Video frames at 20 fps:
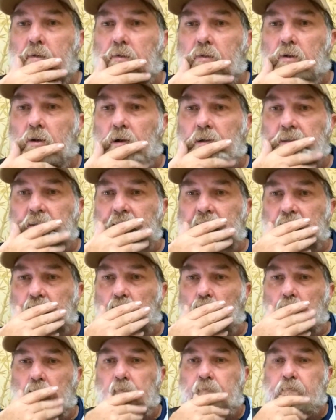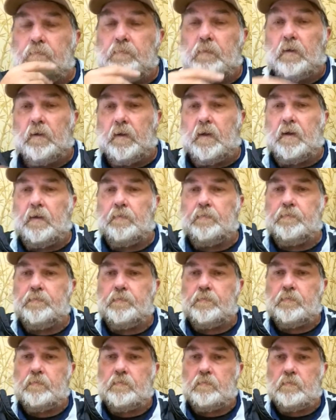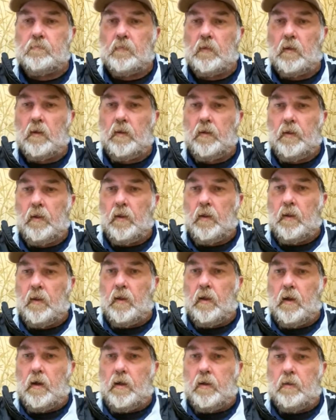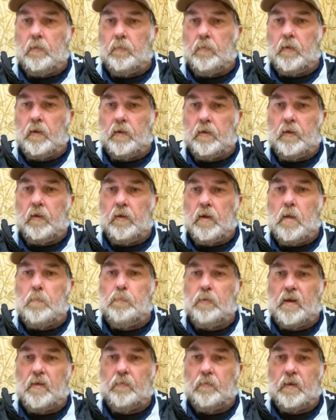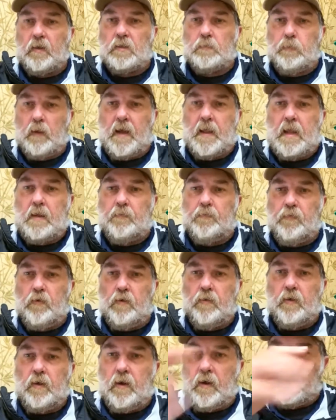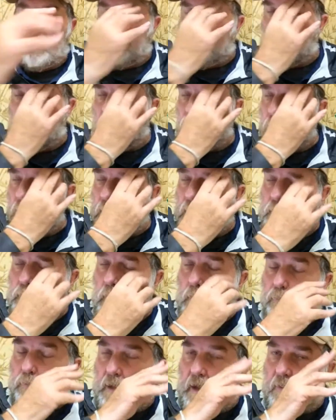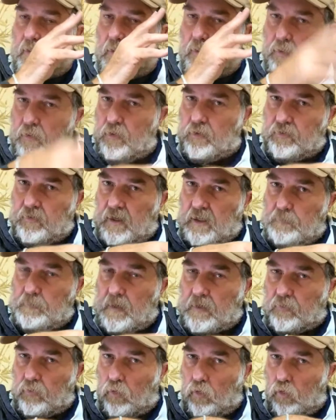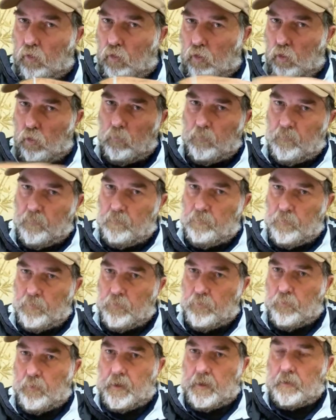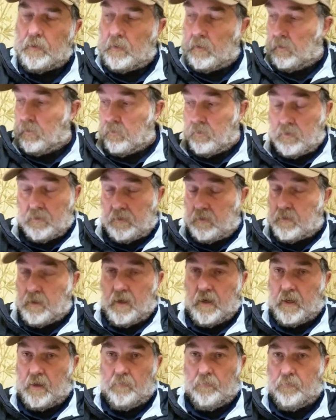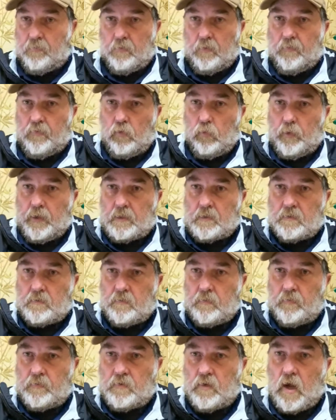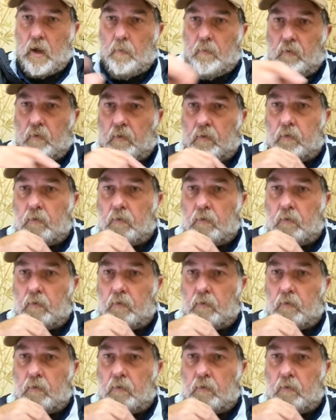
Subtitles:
God sees all. Okay. I don't believe. Explain that further. Are you saying Wokes won't play the third test match or all 3? Because it's only 3 or 4 weeks at the time.